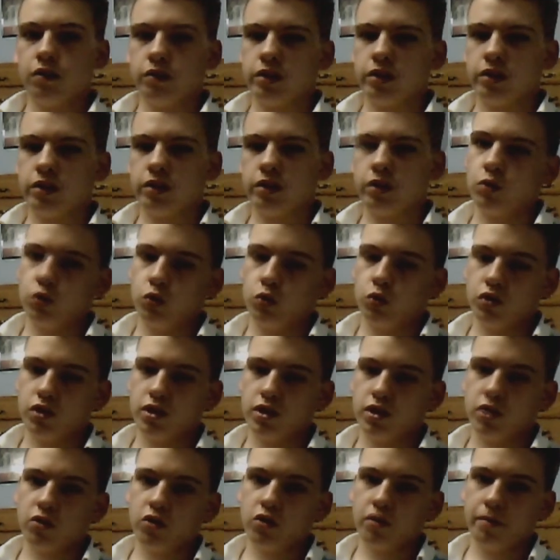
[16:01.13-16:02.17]
a Explosion or
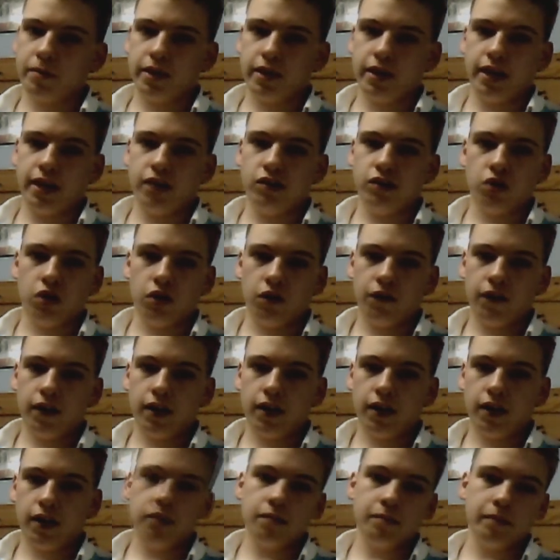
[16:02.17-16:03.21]
Zekrom in a
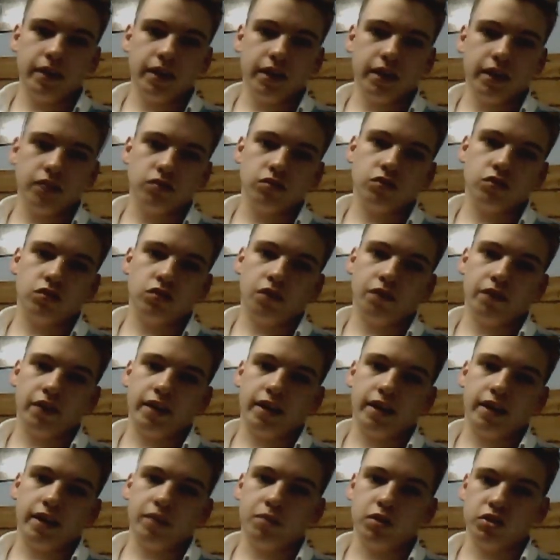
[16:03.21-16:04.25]
Donphan deck, because
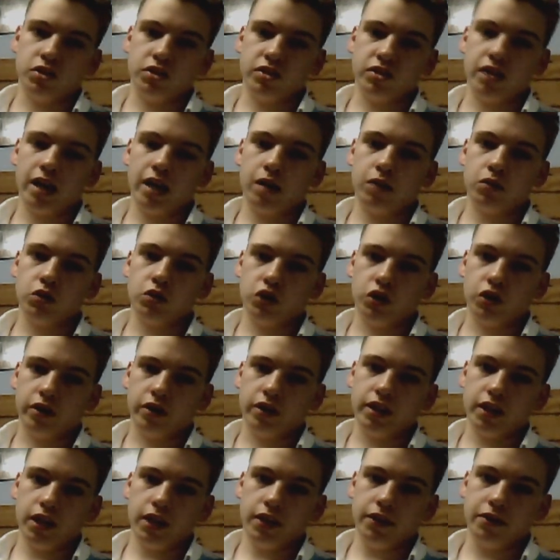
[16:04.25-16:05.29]
Donphan puts damage on
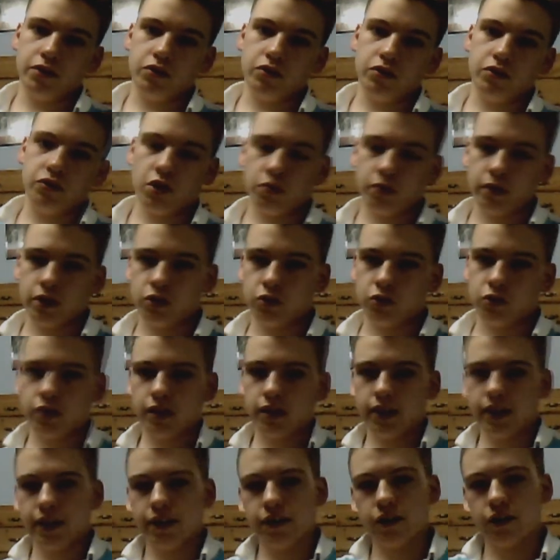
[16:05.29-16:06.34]
it, and then you can Outrage with
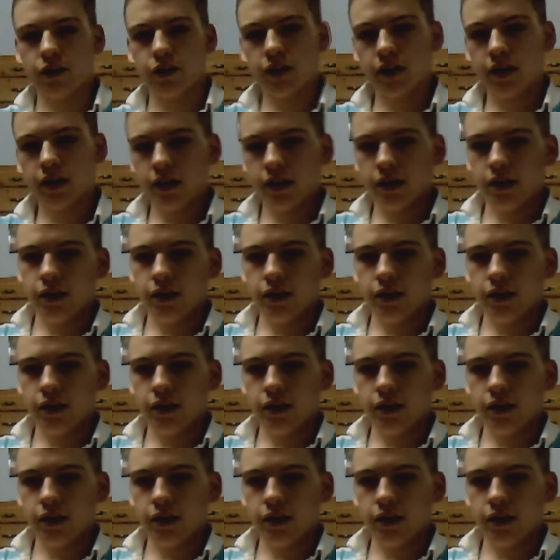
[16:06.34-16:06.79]
it later.